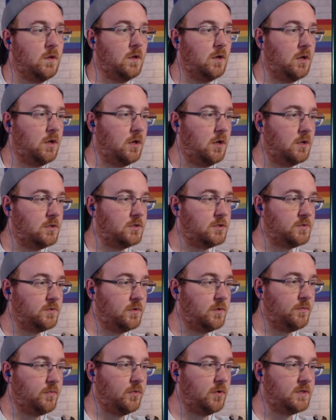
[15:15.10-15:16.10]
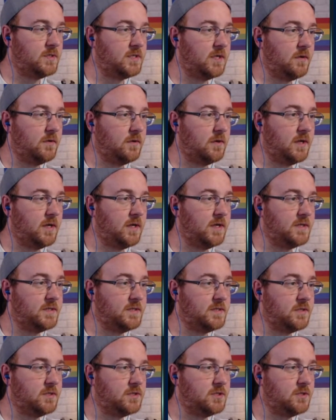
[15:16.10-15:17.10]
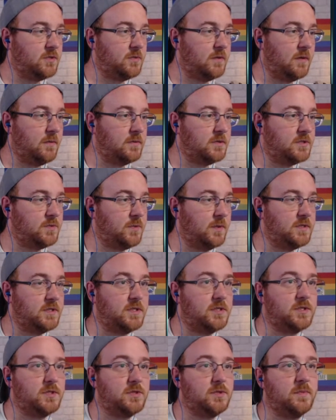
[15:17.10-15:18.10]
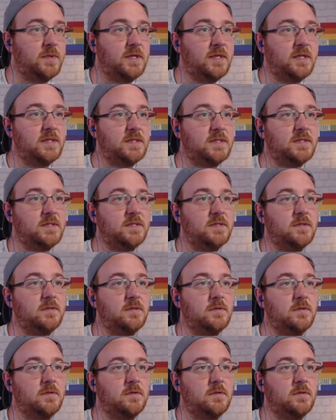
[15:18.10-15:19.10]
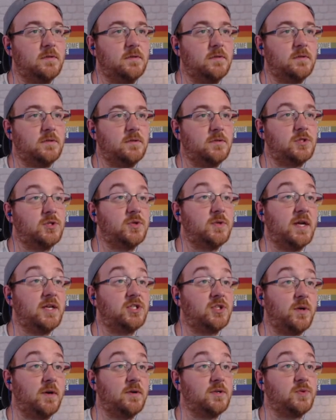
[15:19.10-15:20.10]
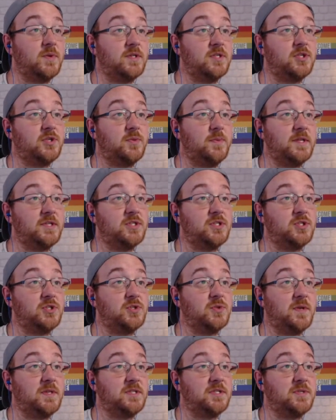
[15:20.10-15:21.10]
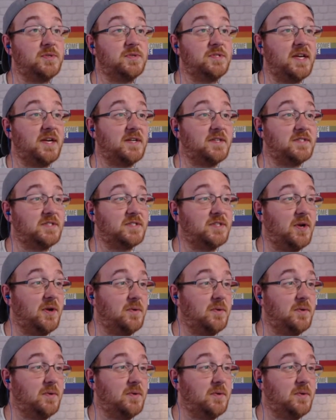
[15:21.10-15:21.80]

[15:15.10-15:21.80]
I just want to point out, guys, 2 hours 22 minutes. 2 days, 2 hours 22 minutes and 22 seconds to go.